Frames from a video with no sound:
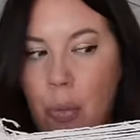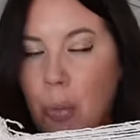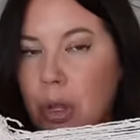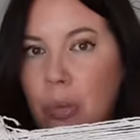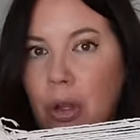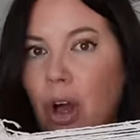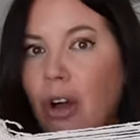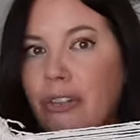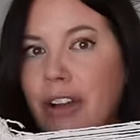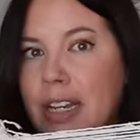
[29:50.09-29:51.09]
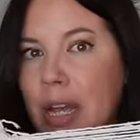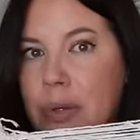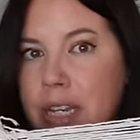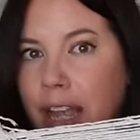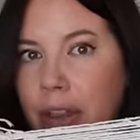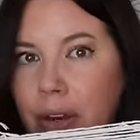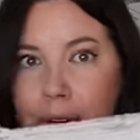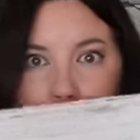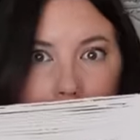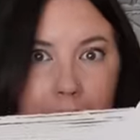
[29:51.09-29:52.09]
We will all find out
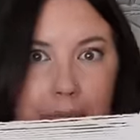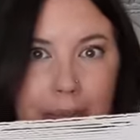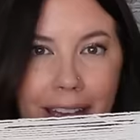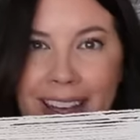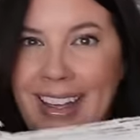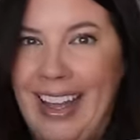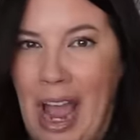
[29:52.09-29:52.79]
together. I